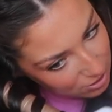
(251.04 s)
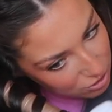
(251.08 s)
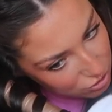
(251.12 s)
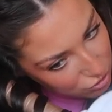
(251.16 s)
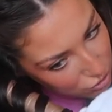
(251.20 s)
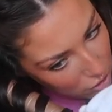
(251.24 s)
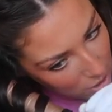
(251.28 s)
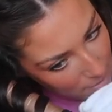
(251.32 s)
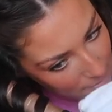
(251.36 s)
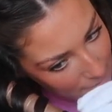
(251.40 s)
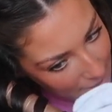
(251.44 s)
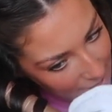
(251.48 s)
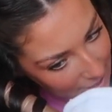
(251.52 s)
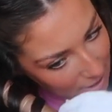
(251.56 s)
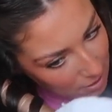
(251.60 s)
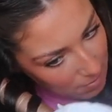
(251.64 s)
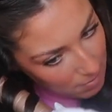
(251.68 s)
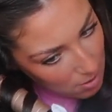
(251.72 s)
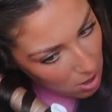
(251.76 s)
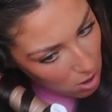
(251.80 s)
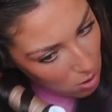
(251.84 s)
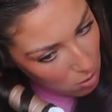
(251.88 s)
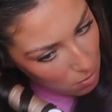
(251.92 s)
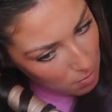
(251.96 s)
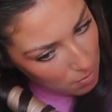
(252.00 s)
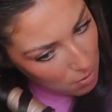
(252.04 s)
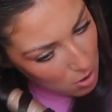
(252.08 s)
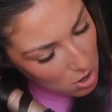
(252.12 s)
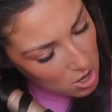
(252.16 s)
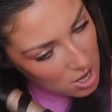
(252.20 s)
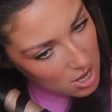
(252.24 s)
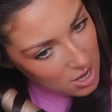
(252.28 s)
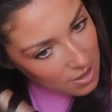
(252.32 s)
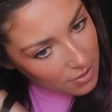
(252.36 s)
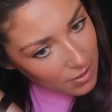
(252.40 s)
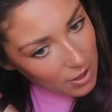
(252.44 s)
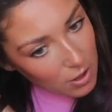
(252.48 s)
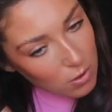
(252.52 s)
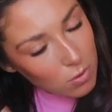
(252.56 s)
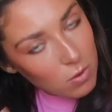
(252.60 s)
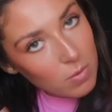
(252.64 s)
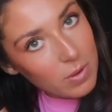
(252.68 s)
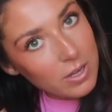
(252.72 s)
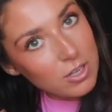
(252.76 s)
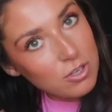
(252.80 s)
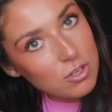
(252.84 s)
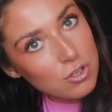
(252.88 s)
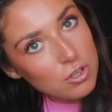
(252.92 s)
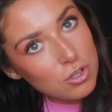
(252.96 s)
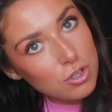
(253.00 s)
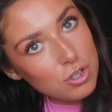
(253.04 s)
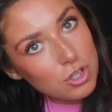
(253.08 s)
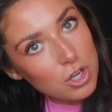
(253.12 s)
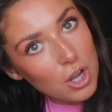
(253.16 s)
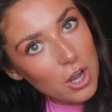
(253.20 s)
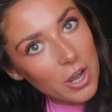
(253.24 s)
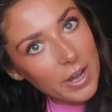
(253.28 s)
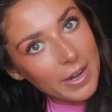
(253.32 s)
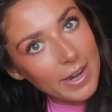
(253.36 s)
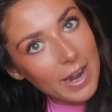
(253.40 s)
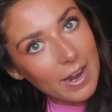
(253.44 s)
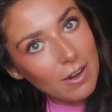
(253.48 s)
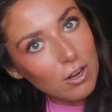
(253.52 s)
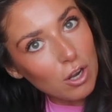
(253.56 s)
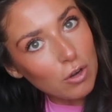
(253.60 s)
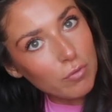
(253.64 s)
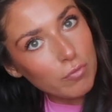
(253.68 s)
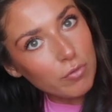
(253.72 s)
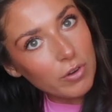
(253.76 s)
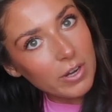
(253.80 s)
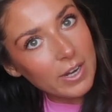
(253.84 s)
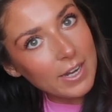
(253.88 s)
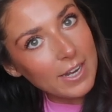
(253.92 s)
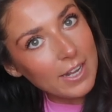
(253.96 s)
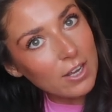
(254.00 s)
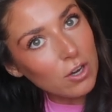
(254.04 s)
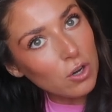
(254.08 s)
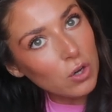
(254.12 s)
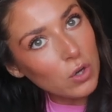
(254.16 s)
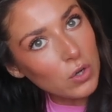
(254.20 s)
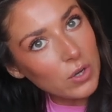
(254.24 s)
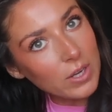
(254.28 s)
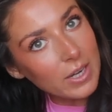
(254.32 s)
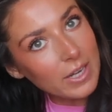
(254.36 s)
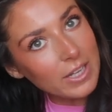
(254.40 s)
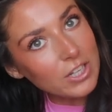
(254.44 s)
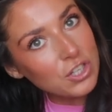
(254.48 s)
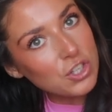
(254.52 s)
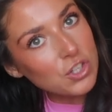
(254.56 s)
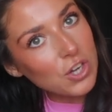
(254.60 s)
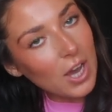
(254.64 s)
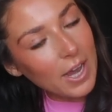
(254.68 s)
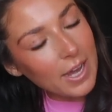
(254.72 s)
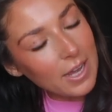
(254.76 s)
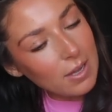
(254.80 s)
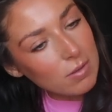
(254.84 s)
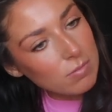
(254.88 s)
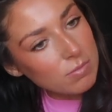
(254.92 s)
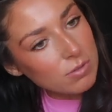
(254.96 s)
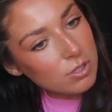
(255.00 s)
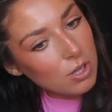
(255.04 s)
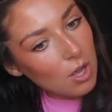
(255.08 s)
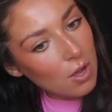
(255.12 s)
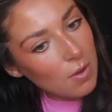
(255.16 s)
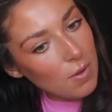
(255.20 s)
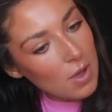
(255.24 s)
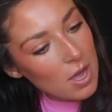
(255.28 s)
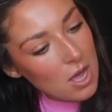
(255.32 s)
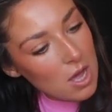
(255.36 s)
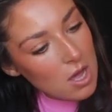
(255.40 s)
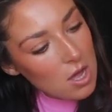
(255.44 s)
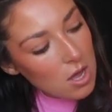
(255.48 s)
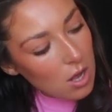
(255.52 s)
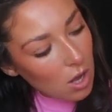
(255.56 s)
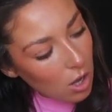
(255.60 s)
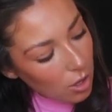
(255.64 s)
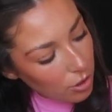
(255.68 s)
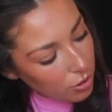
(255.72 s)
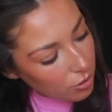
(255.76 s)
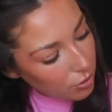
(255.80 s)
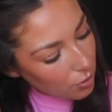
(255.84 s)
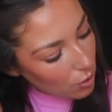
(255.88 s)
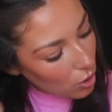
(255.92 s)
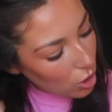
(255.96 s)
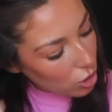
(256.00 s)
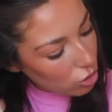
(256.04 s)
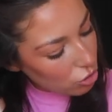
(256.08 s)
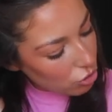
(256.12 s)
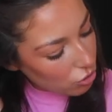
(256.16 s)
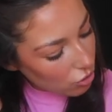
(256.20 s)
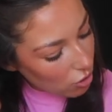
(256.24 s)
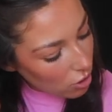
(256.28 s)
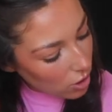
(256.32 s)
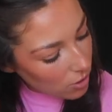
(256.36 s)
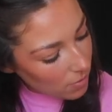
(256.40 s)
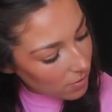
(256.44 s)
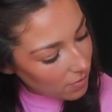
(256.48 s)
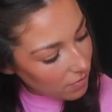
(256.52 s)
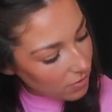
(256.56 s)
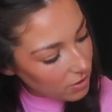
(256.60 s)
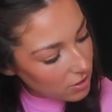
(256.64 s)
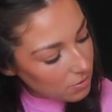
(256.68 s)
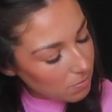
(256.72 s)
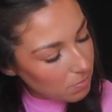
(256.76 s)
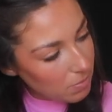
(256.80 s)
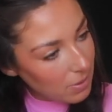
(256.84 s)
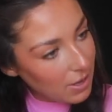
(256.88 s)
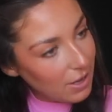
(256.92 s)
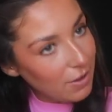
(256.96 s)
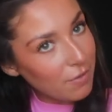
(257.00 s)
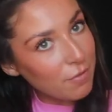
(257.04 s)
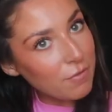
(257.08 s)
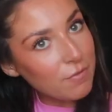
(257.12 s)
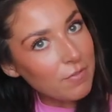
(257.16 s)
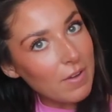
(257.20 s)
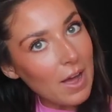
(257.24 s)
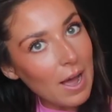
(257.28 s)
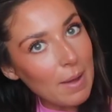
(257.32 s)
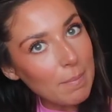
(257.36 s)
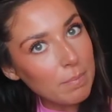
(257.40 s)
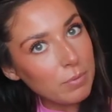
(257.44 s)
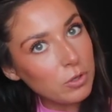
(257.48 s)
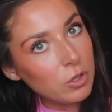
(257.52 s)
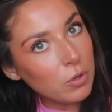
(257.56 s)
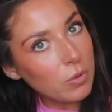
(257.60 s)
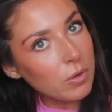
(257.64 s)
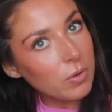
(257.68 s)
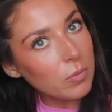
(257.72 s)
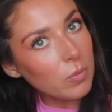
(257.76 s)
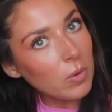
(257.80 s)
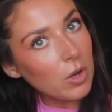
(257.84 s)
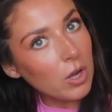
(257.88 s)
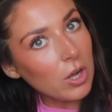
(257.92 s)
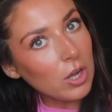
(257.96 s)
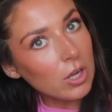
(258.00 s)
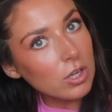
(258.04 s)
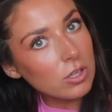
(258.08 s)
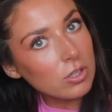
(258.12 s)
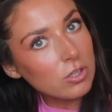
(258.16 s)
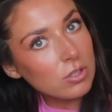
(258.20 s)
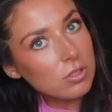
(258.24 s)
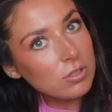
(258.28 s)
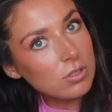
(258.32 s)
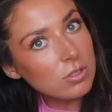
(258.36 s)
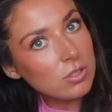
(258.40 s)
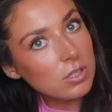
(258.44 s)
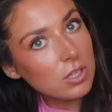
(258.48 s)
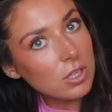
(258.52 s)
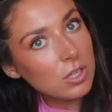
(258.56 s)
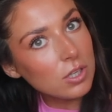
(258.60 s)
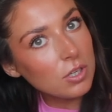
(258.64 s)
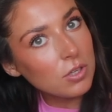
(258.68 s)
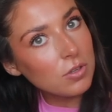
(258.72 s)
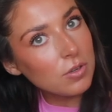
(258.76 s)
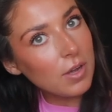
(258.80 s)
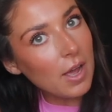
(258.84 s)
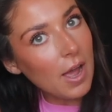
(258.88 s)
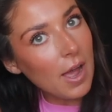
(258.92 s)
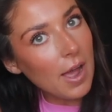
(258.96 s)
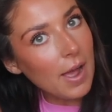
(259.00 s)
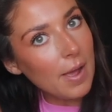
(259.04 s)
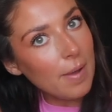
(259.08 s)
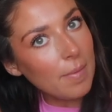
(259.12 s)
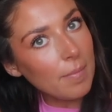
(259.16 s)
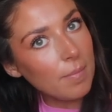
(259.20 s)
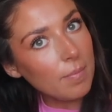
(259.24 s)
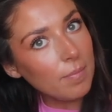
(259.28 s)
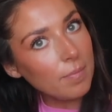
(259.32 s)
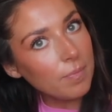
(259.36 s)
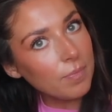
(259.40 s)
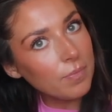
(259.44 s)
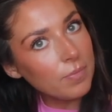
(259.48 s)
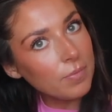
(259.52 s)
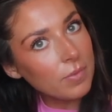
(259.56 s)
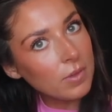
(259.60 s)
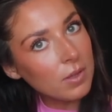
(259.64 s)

to try and make them hold but they always just turn out like really ugly shape so I thought I'd try with this big fat Beauty Works um,